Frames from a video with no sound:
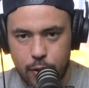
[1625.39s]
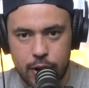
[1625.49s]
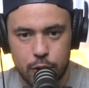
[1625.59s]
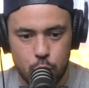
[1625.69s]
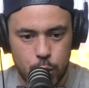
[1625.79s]
I
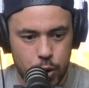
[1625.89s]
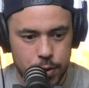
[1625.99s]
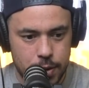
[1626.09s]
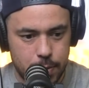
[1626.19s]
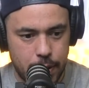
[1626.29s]
read on Sean
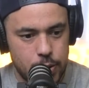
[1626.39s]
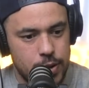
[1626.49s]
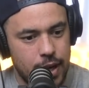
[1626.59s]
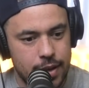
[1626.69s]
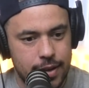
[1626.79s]
Johnson's
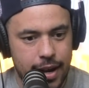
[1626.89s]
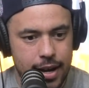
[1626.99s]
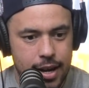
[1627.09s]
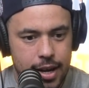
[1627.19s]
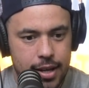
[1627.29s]
post the other
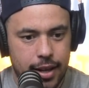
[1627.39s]
day,